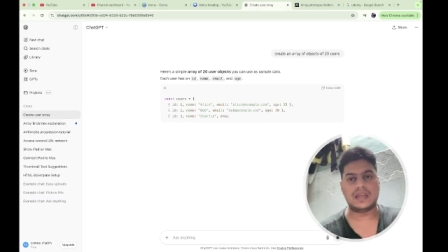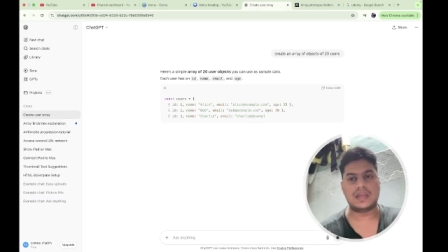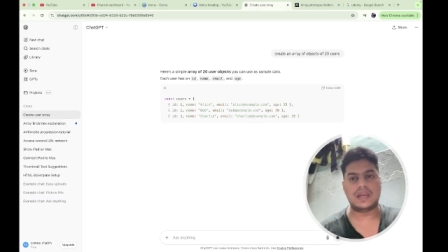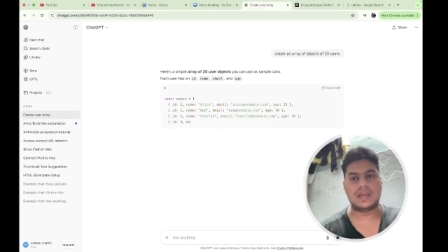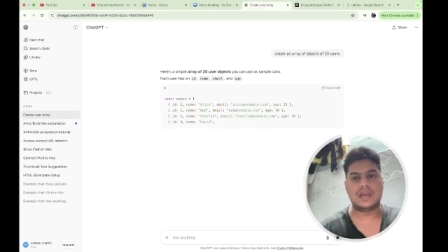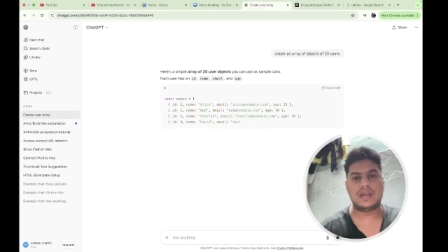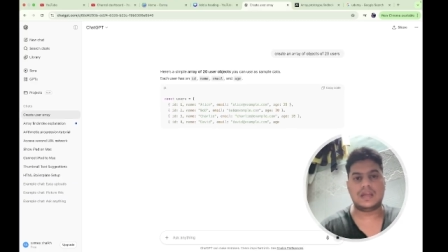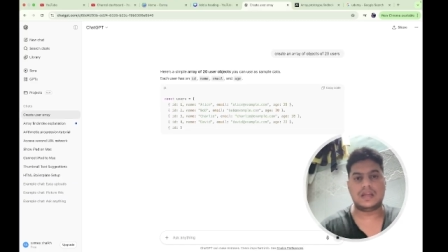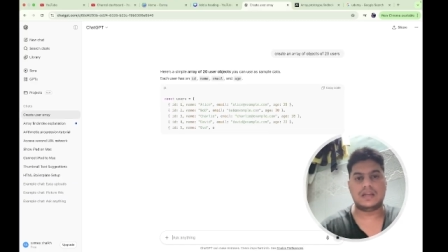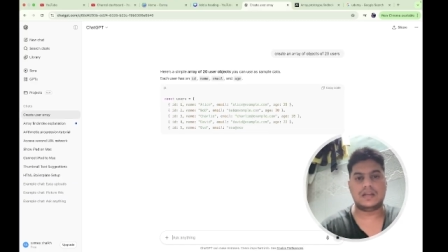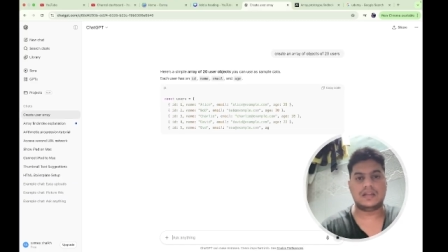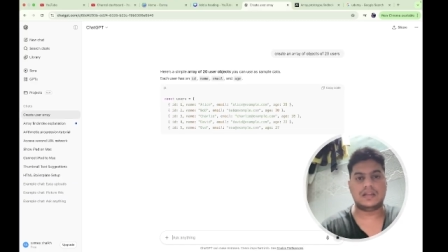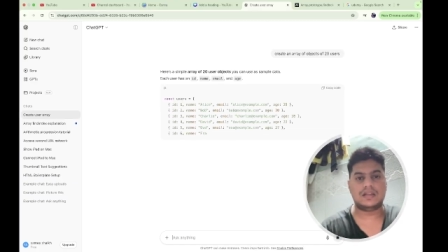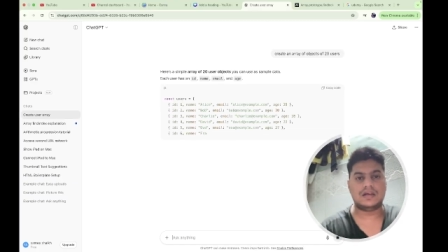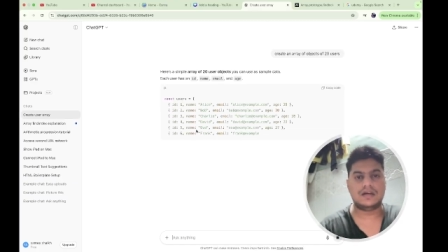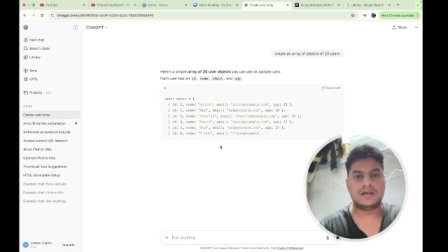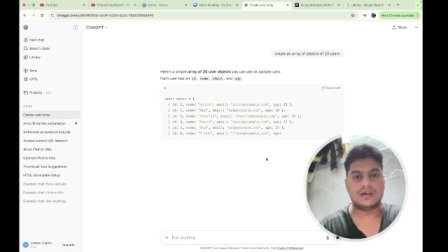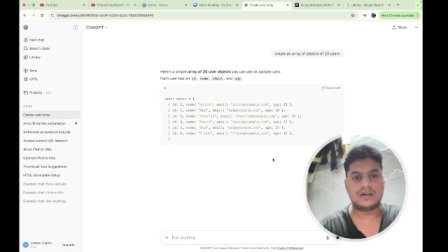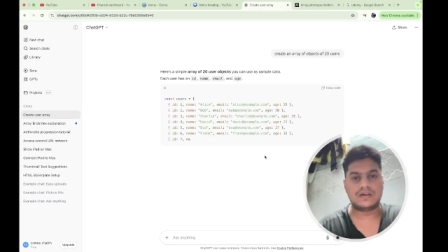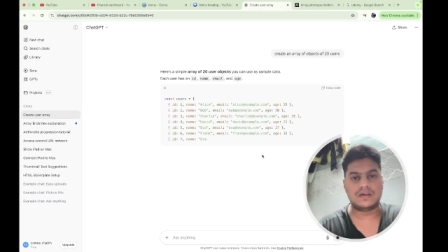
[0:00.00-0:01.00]
and
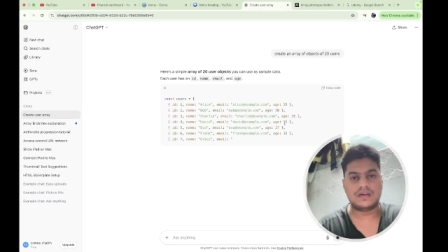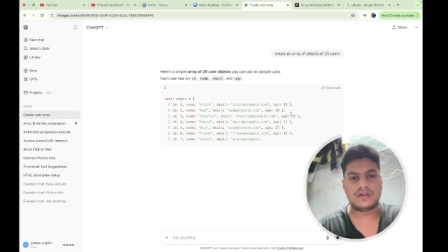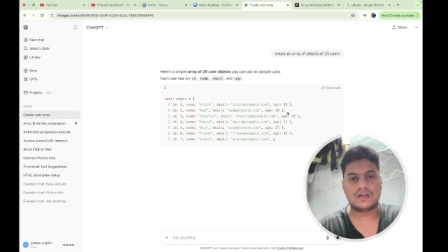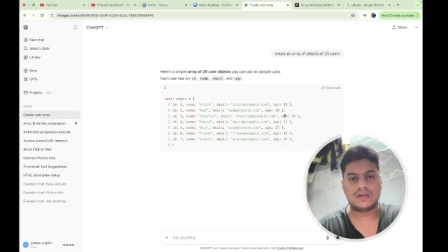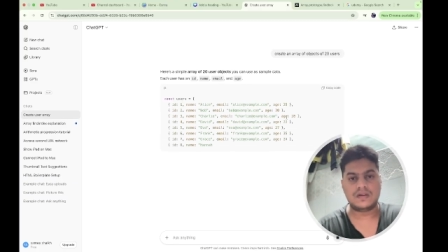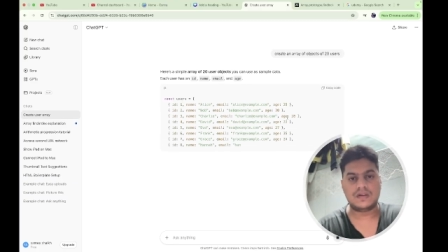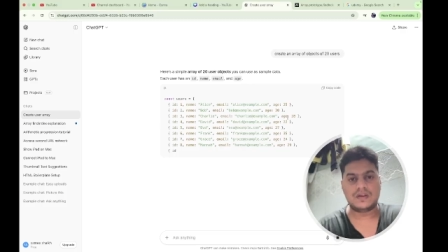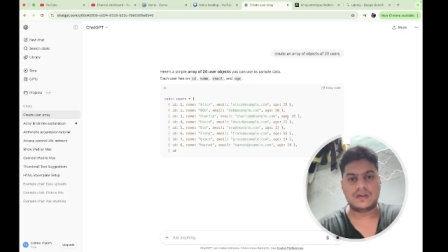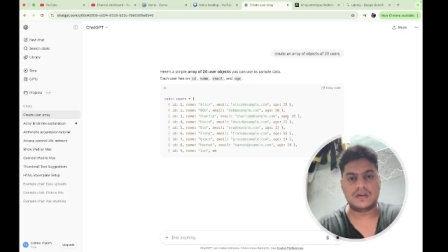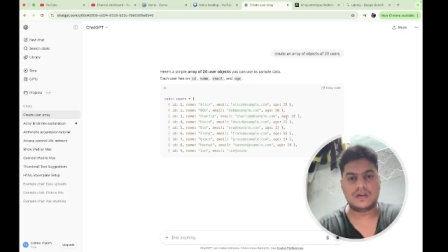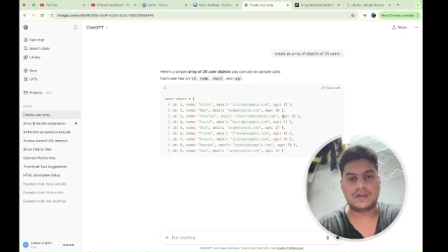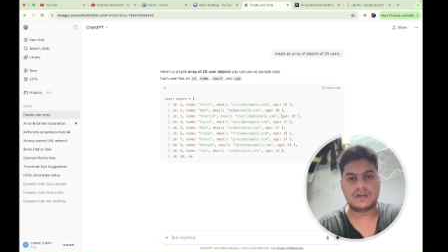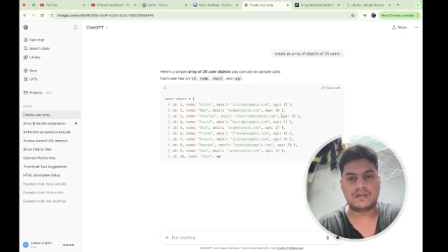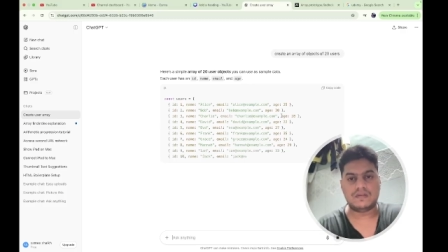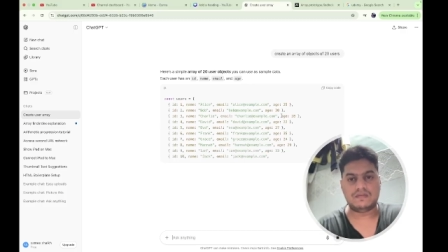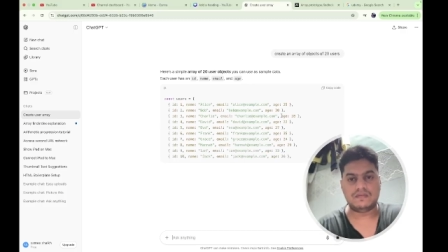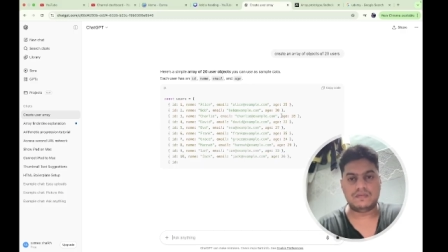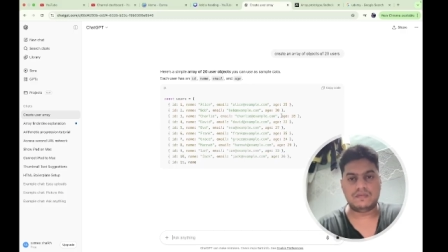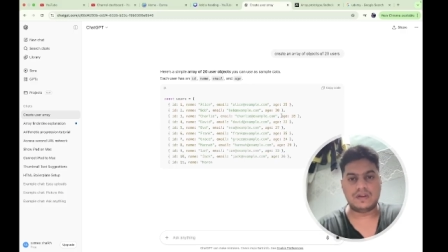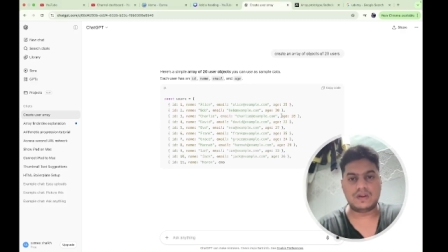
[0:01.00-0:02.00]

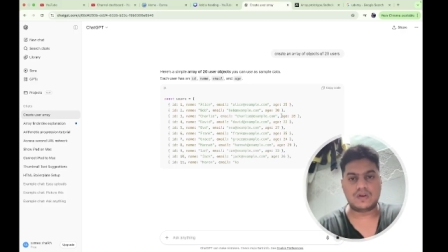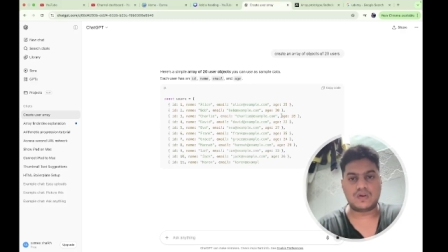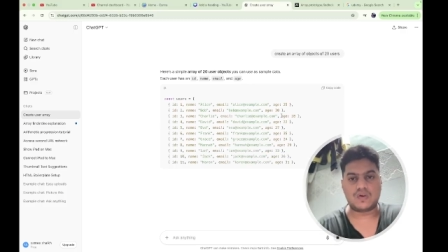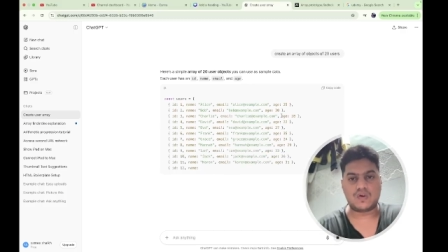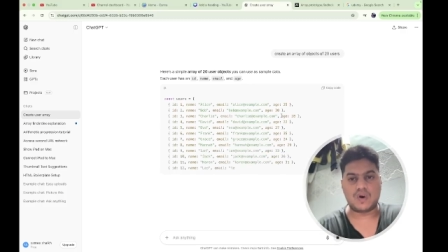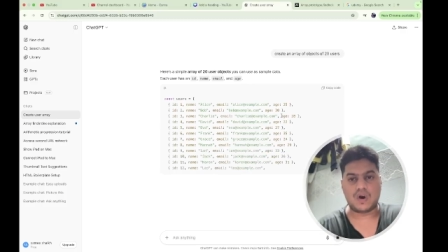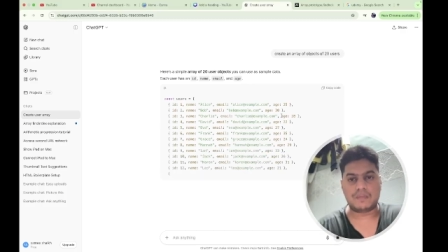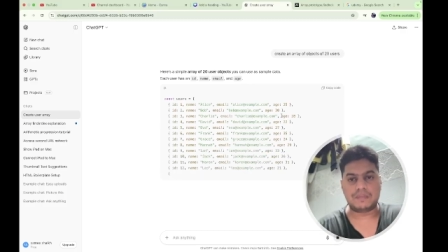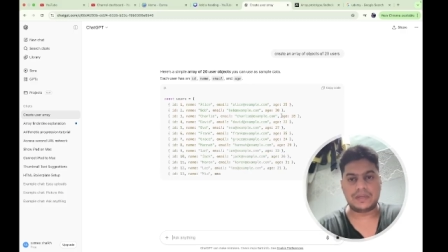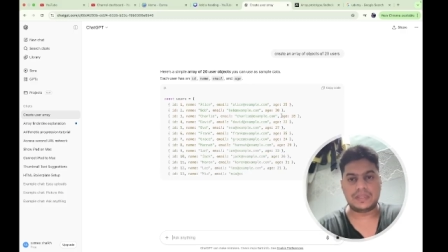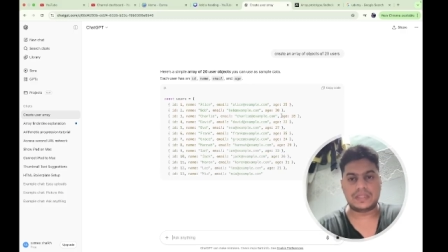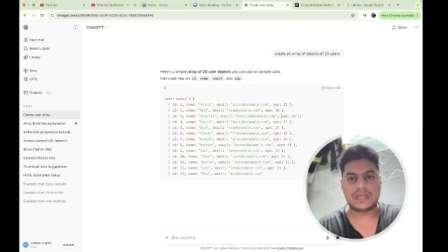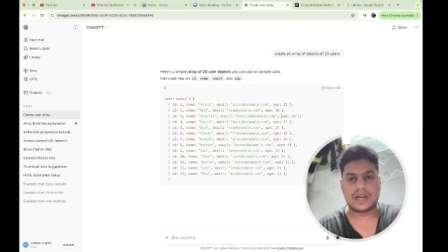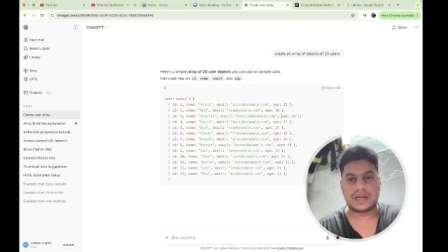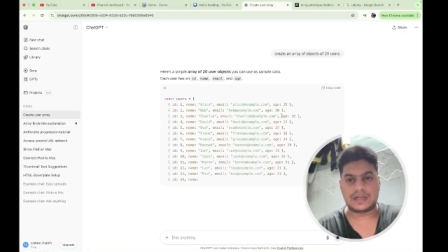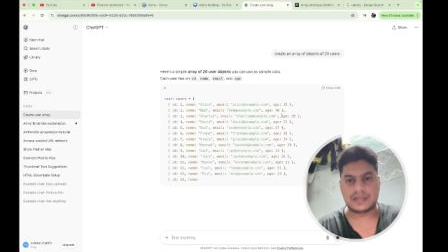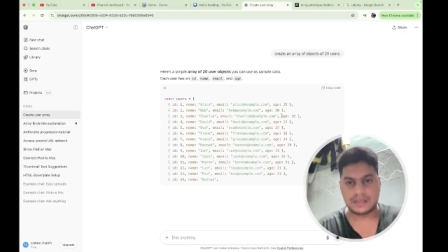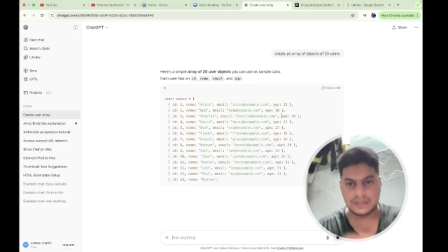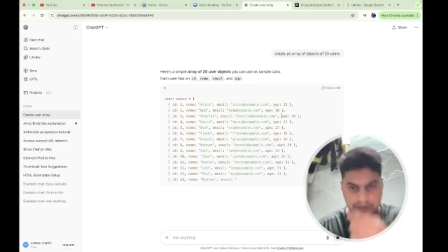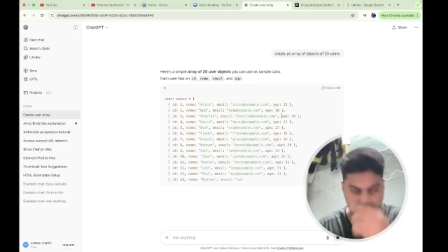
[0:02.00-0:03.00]
we will copy that